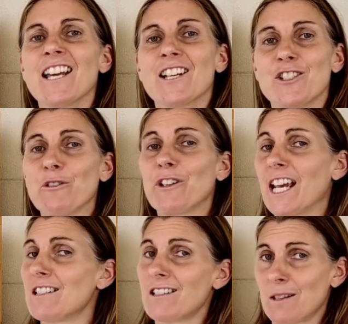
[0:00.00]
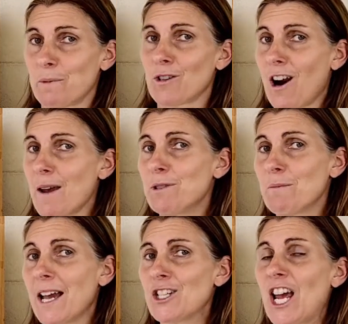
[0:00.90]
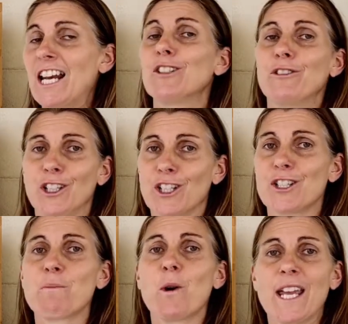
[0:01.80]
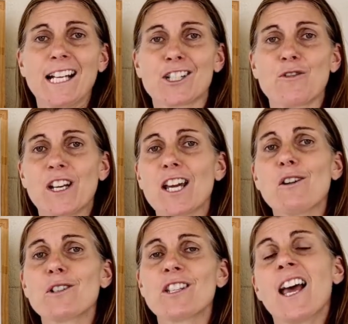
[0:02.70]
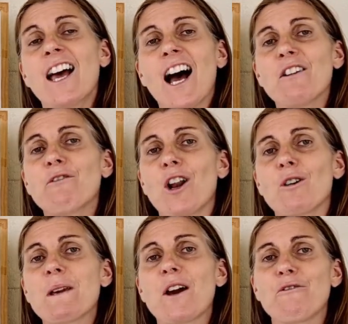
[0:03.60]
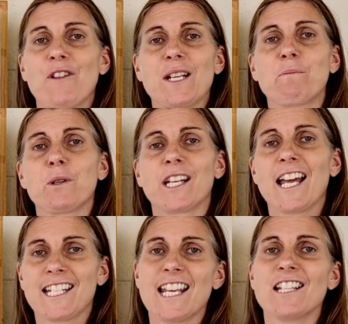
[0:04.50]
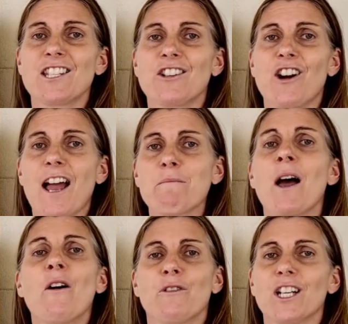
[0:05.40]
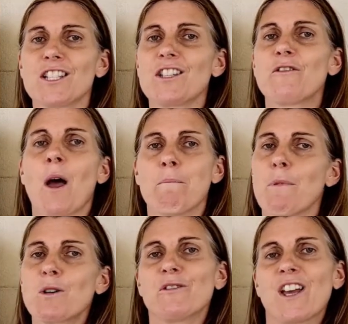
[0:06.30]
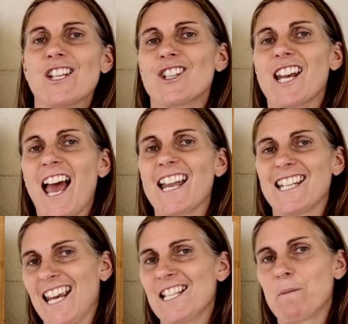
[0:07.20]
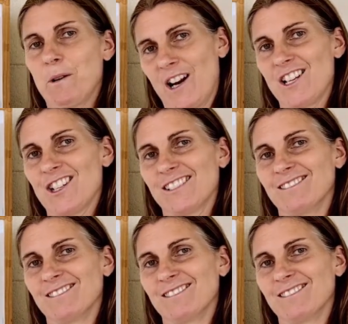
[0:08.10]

Don't forget to subscribe to my channel for lots more English videos and follow me on Facebook and Instagram for lots of motivation and inspiration.